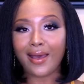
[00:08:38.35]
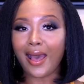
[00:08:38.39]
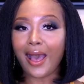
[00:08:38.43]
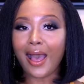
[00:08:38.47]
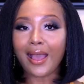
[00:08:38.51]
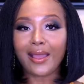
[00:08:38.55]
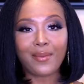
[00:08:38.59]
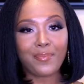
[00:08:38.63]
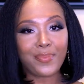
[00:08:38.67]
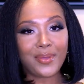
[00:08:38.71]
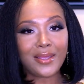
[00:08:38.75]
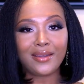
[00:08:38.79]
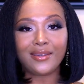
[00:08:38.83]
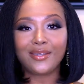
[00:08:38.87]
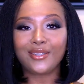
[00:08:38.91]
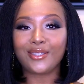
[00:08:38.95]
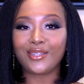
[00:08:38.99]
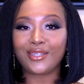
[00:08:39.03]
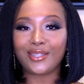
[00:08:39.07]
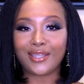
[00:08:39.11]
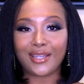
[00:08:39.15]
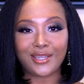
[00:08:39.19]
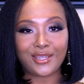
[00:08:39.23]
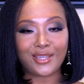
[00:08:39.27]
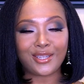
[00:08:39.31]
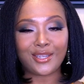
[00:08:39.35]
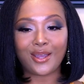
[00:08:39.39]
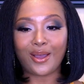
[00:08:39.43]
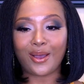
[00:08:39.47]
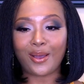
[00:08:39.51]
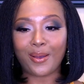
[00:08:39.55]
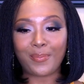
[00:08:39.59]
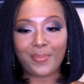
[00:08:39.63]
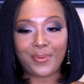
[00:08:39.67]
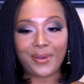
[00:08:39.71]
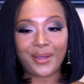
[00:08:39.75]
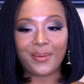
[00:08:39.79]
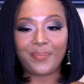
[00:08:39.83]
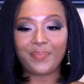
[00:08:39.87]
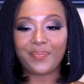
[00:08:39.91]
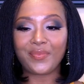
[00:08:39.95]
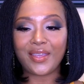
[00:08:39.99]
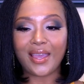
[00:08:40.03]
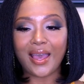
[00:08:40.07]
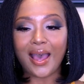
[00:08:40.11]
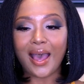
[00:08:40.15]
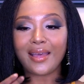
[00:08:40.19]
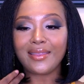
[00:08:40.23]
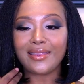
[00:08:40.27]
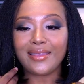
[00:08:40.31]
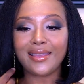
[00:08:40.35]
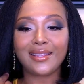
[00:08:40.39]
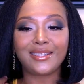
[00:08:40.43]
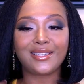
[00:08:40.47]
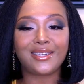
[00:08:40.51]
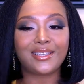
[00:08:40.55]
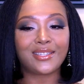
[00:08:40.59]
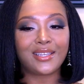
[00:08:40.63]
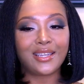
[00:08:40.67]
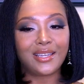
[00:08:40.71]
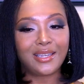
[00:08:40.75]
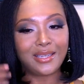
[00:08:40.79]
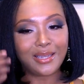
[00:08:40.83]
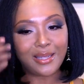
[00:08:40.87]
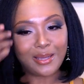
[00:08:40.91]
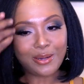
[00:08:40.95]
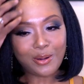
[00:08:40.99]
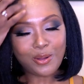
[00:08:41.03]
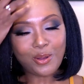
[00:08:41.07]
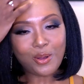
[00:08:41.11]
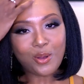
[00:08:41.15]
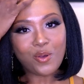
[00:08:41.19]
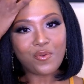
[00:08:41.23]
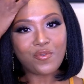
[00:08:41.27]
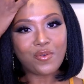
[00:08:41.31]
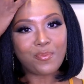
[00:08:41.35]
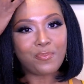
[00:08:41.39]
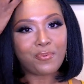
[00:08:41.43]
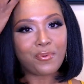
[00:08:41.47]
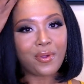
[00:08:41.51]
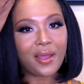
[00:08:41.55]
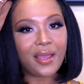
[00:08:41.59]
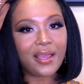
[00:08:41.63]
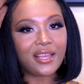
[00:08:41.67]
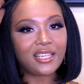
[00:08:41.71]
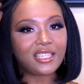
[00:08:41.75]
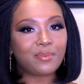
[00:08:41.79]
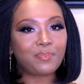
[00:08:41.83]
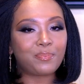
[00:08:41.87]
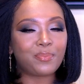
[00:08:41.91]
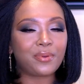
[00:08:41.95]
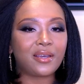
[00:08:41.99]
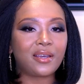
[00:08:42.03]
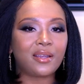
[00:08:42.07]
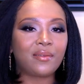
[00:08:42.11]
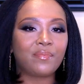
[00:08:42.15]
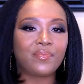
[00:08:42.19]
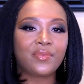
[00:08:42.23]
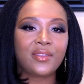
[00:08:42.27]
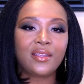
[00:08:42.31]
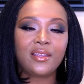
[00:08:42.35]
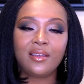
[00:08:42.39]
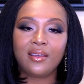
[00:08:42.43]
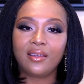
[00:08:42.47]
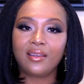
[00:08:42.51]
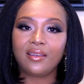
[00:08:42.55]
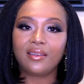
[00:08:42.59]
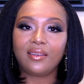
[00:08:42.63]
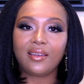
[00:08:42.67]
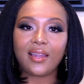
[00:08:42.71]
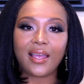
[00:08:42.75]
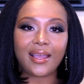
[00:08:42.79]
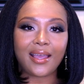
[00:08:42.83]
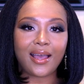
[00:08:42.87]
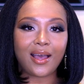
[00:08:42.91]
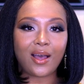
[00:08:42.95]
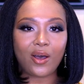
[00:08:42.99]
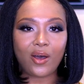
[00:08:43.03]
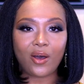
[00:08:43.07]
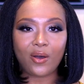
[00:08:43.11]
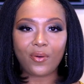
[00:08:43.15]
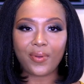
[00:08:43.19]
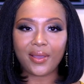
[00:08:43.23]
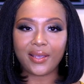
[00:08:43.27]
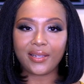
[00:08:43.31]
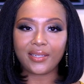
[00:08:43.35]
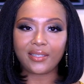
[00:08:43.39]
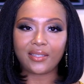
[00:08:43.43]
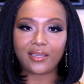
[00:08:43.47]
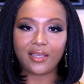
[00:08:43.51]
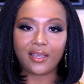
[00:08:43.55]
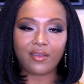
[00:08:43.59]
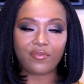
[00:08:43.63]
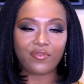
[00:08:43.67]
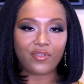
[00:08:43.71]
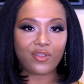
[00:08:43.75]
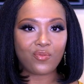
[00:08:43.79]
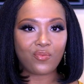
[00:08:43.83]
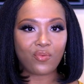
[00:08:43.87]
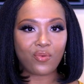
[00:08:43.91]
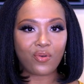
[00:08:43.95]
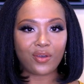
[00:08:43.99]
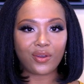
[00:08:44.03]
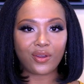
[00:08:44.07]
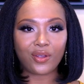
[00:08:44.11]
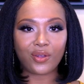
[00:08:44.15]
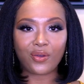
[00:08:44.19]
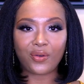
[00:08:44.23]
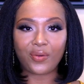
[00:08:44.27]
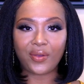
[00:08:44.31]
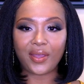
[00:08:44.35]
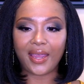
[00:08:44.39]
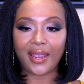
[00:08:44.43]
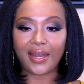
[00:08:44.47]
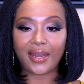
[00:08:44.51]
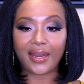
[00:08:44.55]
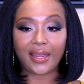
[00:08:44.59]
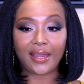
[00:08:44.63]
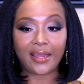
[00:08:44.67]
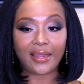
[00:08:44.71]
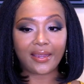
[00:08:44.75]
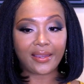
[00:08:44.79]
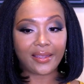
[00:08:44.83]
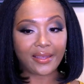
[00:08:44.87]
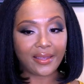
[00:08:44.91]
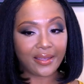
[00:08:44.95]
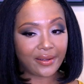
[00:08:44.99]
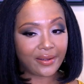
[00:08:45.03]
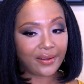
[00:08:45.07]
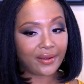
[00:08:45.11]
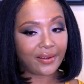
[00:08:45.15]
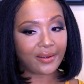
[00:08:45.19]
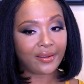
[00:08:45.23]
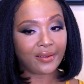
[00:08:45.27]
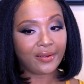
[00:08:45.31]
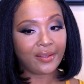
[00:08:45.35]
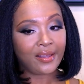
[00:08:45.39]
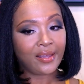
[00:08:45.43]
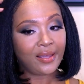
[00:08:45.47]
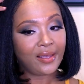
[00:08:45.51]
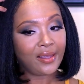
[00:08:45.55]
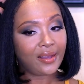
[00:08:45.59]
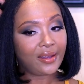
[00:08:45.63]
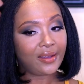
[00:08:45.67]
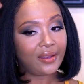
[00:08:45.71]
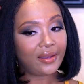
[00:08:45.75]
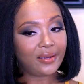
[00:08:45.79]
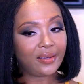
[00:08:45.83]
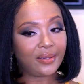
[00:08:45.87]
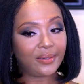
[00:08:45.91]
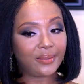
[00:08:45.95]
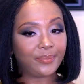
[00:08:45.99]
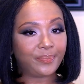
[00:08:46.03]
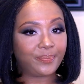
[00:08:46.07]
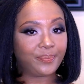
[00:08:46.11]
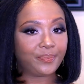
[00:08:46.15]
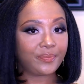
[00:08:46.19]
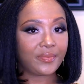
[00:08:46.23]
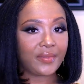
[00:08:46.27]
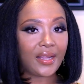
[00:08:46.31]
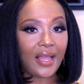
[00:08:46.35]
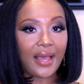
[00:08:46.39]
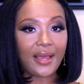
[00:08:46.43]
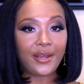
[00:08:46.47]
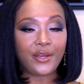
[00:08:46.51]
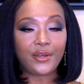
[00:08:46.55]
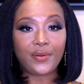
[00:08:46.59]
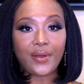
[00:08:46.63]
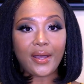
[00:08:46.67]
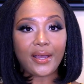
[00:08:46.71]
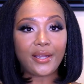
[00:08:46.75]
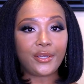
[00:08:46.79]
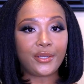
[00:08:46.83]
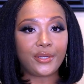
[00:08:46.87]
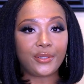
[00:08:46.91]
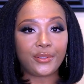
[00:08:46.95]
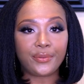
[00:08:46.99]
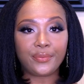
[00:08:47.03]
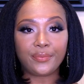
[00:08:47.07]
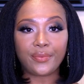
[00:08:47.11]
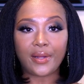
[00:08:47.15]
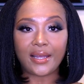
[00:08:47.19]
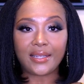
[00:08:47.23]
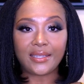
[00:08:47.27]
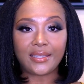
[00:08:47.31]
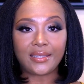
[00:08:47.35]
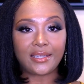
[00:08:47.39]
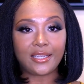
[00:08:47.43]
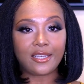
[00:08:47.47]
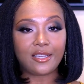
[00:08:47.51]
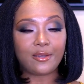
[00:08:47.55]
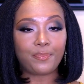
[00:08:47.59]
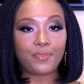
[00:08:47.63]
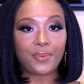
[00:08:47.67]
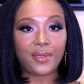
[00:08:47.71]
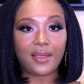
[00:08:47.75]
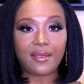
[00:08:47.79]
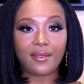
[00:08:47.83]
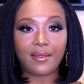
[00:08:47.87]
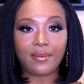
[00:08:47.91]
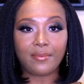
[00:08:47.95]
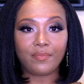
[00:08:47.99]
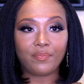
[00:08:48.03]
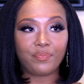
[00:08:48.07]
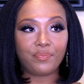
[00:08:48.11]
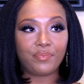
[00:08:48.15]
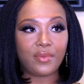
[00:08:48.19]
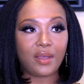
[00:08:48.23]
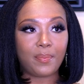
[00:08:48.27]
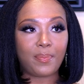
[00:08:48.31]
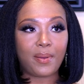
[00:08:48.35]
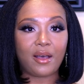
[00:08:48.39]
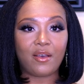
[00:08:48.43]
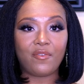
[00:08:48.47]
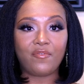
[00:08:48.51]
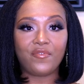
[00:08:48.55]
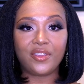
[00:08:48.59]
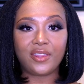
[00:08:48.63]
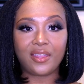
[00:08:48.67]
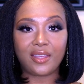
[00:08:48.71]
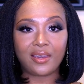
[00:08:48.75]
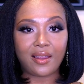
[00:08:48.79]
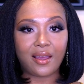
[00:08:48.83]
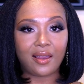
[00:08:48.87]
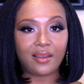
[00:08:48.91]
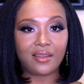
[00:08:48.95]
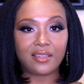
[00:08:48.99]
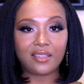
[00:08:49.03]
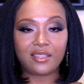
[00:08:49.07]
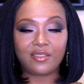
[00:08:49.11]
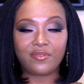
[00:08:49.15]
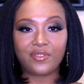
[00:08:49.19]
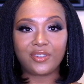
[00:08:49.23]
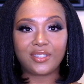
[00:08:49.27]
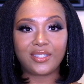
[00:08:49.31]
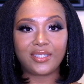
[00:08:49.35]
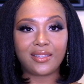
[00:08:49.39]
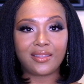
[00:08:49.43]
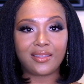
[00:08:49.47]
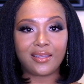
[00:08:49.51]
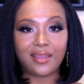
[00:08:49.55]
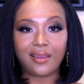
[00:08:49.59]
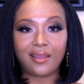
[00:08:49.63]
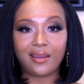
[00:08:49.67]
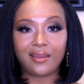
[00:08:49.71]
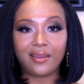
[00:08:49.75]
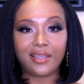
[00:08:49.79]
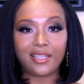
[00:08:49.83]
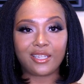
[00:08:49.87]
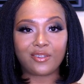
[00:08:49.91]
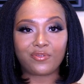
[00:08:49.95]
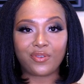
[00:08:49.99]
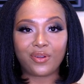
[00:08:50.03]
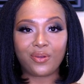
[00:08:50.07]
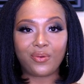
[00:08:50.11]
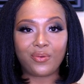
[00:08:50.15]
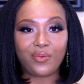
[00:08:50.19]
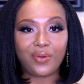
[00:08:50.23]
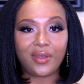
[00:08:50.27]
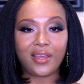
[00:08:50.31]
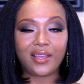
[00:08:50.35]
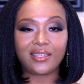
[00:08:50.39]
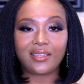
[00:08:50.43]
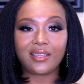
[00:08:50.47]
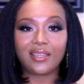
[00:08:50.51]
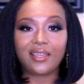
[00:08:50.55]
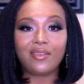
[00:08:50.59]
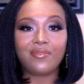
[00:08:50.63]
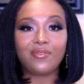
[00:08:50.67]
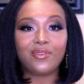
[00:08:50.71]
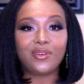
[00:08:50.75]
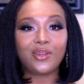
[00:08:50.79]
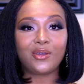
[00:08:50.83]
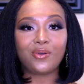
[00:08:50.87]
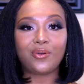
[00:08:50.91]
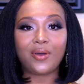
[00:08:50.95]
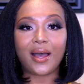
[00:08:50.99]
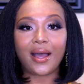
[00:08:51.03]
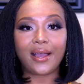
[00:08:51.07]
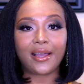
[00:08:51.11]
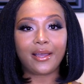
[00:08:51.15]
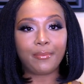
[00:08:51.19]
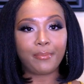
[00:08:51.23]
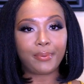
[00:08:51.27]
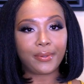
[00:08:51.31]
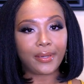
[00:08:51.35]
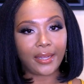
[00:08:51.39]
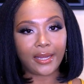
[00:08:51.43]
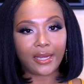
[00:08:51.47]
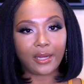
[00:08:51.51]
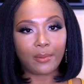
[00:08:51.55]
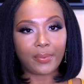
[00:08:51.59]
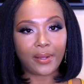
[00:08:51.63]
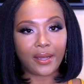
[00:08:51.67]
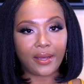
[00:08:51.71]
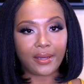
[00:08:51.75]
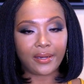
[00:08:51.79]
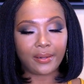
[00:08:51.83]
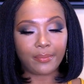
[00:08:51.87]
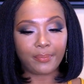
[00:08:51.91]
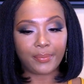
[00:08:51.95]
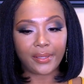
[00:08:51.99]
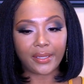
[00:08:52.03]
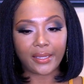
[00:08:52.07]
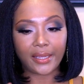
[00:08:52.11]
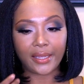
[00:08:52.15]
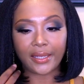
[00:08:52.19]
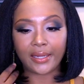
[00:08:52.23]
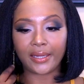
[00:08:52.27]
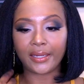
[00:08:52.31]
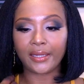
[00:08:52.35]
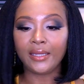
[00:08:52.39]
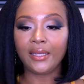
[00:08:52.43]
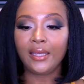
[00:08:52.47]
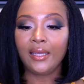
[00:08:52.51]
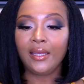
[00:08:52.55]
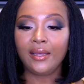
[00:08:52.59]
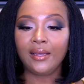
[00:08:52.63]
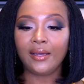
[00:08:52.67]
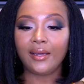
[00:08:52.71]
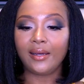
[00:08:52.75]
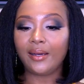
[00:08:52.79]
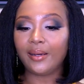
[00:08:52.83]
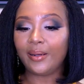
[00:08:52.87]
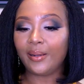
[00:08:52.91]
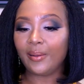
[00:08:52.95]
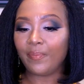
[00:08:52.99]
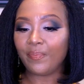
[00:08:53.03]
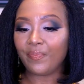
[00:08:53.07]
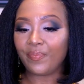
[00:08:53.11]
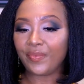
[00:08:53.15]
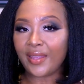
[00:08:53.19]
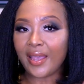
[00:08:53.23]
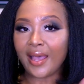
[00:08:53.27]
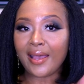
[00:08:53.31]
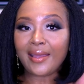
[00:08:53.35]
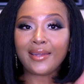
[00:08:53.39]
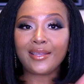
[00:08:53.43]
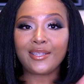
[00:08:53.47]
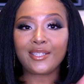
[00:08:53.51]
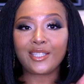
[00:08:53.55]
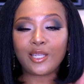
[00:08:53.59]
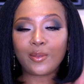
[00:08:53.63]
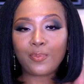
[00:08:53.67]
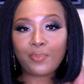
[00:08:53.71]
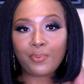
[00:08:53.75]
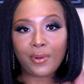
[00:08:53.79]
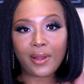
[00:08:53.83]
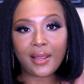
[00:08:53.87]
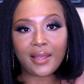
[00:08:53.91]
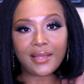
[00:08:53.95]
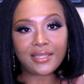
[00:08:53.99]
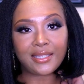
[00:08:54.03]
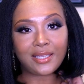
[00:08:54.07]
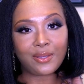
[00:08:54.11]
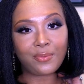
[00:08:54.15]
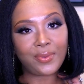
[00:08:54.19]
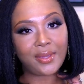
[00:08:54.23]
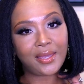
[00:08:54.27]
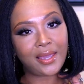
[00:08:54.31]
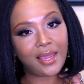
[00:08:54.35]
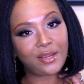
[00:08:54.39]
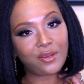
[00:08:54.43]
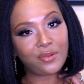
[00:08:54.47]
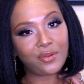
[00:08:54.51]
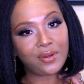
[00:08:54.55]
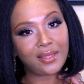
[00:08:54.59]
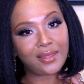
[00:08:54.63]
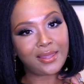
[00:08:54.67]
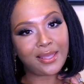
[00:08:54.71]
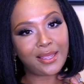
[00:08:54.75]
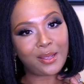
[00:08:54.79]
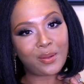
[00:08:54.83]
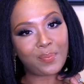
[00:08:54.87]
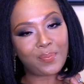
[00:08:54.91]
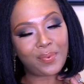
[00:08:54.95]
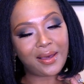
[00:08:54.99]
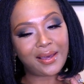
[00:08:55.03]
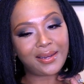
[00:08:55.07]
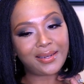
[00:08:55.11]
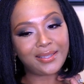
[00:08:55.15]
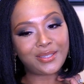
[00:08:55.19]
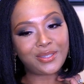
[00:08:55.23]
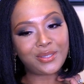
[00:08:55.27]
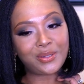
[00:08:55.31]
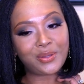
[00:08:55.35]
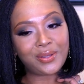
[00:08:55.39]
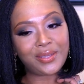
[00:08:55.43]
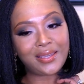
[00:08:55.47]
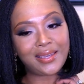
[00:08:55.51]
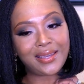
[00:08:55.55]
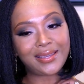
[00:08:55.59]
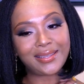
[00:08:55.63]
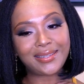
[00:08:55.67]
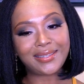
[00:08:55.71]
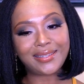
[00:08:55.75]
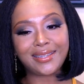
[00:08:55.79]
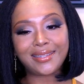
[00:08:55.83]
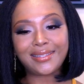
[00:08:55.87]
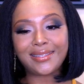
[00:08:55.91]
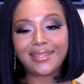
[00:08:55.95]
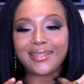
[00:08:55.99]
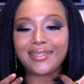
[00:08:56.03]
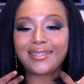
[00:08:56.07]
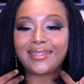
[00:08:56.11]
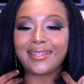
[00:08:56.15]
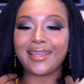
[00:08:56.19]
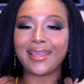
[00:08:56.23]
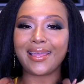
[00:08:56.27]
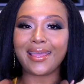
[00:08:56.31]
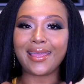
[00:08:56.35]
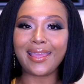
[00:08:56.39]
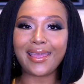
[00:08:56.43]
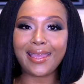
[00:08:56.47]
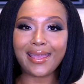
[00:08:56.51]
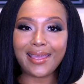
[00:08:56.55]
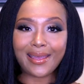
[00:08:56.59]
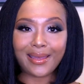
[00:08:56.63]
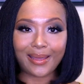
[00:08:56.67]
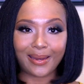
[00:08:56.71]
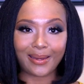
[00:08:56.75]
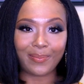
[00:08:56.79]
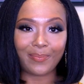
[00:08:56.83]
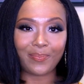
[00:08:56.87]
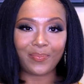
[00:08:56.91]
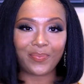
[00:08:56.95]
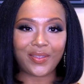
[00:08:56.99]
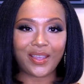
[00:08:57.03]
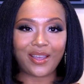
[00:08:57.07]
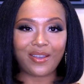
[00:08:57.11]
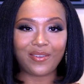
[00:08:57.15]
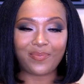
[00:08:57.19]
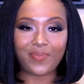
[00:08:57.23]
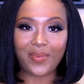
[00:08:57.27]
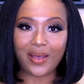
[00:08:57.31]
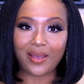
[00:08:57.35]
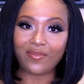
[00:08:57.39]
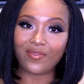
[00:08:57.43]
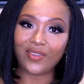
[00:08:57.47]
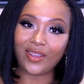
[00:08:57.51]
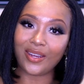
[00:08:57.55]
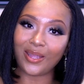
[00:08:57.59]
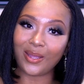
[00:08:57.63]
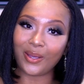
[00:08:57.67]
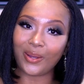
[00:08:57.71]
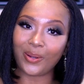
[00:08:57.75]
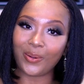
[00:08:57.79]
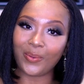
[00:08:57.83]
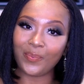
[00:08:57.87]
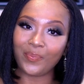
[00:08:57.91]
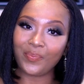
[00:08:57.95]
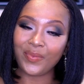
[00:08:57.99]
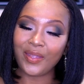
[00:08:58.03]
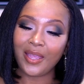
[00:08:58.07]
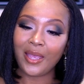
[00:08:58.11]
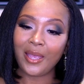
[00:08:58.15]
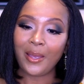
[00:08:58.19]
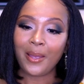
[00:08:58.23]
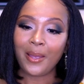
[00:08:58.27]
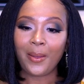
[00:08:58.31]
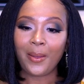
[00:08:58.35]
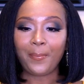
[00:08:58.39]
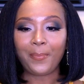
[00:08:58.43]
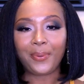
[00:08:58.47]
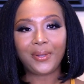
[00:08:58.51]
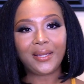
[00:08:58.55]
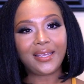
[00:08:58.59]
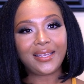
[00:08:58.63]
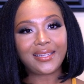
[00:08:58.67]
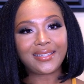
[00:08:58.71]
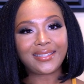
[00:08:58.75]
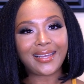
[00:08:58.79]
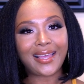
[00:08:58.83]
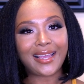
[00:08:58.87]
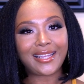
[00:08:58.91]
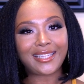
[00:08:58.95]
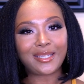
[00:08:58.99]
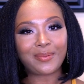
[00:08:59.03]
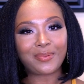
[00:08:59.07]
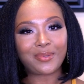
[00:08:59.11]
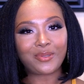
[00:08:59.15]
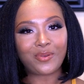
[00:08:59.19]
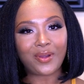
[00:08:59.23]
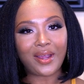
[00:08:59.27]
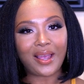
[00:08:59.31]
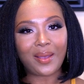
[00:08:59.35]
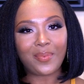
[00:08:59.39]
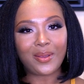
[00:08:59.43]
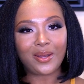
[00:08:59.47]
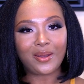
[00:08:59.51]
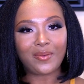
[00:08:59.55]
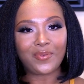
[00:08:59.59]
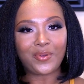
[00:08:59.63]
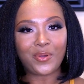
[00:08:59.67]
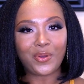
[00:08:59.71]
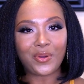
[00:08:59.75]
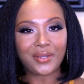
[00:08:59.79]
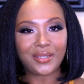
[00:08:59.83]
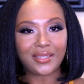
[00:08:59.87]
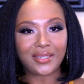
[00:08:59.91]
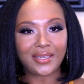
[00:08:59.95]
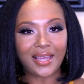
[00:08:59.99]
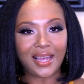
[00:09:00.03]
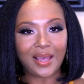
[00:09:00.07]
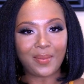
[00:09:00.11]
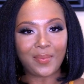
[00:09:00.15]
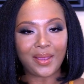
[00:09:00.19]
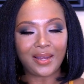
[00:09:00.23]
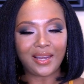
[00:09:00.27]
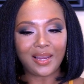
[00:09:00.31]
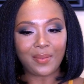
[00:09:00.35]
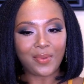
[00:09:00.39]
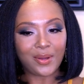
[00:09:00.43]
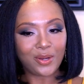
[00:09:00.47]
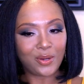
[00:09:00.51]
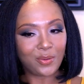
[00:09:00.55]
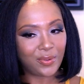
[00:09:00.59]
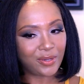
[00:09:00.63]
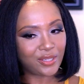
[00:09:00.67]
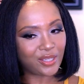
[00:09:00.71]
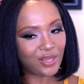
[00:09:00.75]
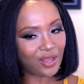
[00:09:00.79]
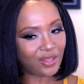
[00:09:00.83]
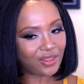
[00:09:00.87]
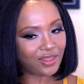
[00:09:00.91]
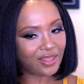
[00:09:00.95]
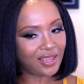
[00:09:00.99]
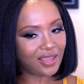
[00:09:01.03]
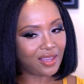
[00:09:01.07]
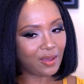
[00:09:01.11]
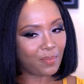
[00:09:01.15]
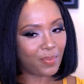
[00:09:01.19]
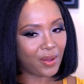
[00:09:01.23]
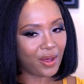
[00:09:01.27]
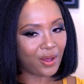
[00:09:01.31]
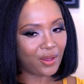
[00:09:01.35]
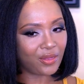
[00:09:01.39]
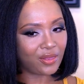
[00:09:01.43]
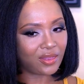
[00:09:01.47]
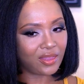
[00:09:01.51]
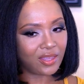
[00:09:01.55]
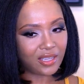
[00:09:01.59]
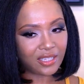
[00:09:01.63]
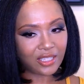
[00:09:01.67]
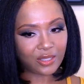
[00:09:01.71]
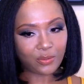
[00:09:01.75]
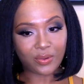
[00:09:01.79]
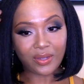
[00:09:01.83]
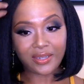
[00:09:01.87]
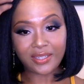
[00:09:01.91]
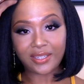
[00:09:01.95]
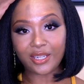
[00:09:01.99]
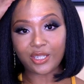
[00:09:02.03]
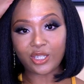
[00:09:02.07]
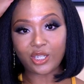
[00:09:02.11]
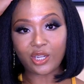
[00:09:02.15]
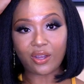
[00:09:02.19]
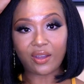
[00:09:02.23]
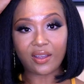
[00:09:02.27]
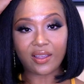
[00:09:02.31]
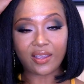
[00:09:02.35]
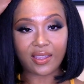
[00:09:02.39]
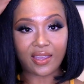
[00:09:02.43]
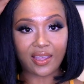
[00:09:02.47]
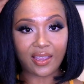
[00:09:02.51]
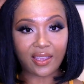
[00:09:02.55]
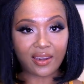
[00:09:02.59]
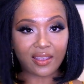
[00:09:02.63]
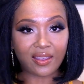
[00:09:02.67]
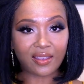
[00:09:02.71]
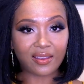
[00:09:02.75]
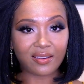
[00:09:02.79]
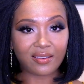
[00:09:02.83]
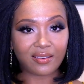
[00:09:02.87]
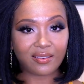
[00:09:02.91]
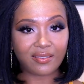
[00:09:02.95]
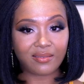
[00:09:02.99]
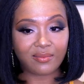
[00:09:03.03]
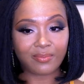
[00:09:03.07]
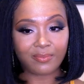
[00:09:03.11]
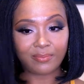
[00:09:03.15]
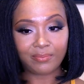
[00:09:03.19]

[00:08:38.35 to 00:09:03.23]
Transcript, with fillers: I could be a little stingy, y'all, but yeah, I think she's a little overpriced, but like I always say, if you want to go ahead and get her, um, I know I do. I still pay about $50 for synthetic lace from Wigs, even though I complain about it, but yeah. Um, that is the price and we can't do anything about it. So yes, this is the end of my video. Please like, subscribe, and of course comment. Let me know what y'all think about this one. Did y'all get it?